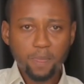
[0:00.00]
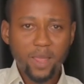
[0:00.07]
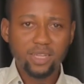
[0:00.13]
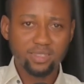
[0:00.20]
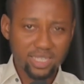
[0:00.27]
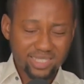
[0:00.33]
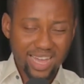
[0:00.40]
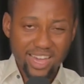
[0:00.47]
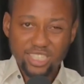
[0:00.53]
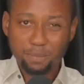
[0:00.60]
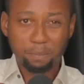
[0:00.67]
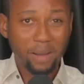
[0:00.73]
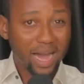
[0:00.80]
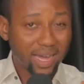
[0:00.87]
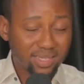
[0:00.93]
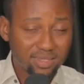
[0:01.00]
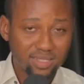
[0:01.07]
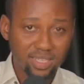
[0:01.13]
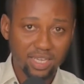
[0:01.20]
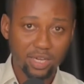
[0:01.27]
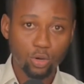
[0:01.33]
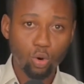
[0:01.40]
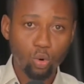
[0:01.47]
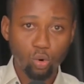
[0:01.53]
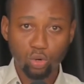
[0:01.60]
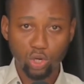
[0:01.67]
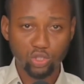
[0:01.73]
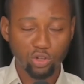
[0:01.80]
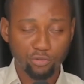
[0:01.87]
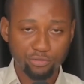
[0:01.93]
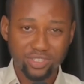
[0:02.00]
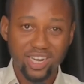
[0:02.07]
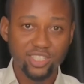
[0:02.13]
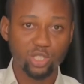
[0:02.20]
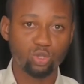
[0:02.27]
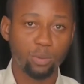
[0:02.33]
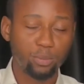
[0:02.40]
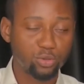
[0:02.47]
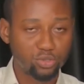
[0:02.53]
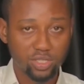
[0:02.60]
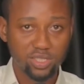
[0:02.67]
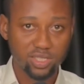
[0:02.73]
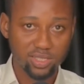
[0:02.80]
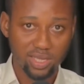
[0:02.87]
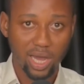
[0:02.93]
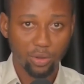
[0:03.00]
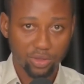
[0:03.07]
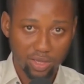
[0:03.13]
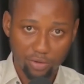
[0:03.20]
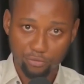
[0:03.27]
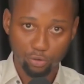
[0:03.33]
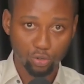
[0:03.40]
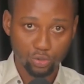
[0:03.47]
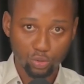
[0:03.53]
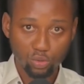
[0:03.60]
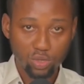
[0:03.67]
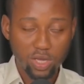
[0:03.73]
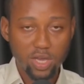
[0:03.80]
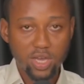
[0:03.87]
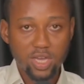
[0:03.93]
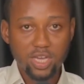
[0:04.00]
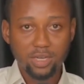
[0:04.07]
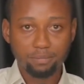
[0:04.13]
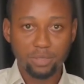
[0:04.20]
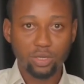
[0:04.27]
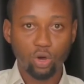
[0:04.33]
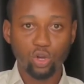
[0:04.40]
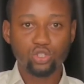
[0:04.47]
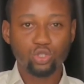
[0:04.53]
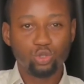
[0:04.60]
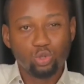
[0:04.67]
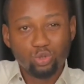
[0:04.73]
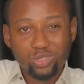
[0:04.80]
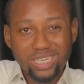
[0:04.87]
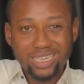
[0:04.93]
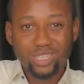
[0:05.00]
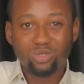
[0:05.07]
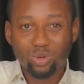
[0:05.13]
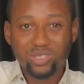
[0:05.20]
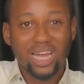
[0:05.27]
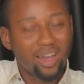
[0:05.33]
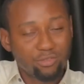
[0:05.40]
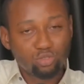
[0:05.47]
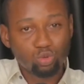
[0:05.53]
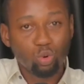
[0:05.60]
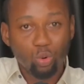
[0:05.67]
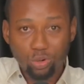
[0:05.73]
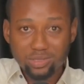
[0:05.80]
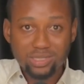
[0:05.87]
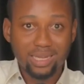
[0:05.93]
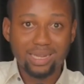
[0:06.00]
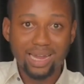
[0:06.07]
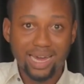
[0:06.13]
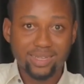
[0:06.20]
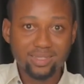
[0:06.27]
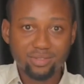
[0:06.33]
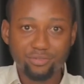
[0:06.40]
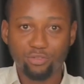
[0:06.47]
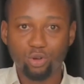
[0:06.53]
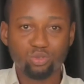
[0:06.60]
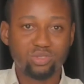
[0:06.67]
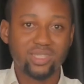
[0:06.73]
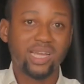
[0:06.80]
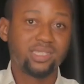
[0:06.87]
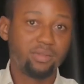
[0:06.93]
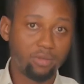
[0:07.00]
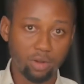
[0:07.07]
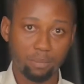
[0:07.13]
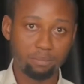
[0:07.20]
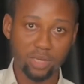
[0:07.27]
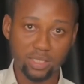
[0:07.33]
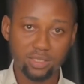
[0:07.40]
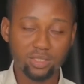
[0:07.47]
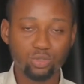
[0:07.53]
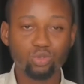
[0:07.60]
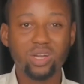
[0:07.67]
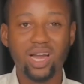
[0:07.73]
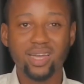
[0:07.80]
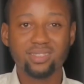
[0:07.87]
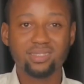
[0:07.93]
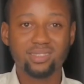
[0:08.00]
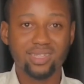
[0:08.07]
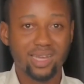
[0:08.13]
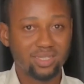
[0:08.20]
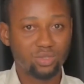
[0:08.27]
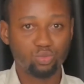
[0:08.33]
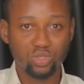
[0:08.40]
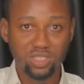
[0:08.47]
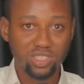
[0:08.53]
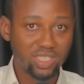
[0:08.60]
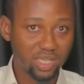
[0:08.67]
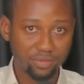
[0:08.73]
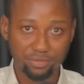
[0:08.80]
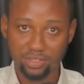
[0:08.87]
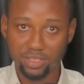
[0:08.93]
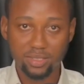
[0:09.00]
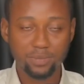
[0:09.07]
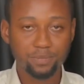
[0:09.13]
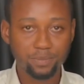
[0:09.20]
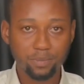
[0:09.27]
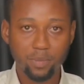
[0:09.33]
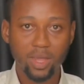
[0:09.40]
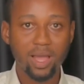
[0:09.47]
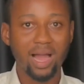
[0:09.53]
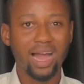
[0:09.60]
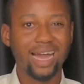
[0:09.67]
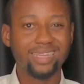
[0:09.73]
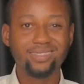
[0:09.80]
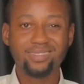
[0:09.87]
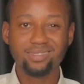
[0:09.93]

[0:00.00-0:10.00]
this expands a whole lot of real estate opportunities out there for you, because you really don't have to own the land for you to start development. You can start with JV. And